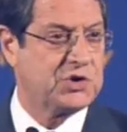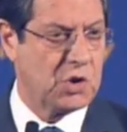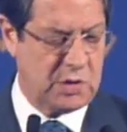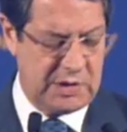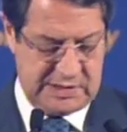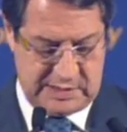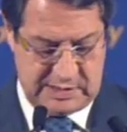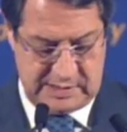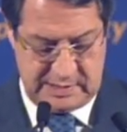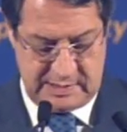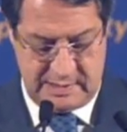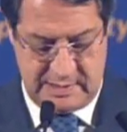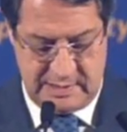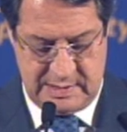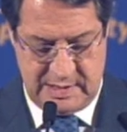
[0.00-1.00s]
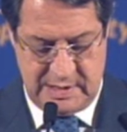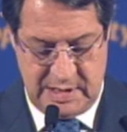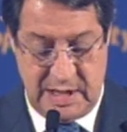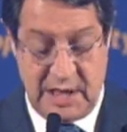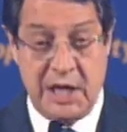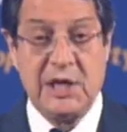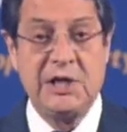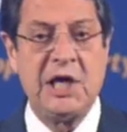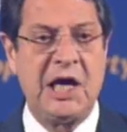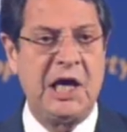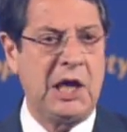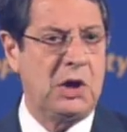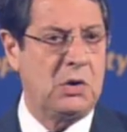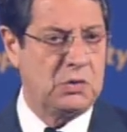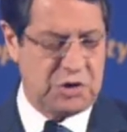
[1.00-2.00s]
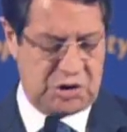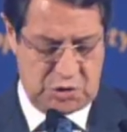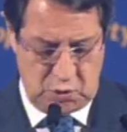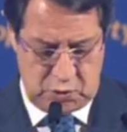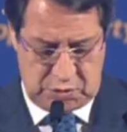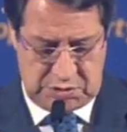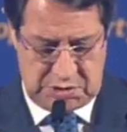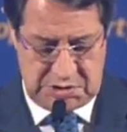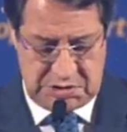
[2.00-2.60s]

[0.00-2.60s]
jointly. The EU should,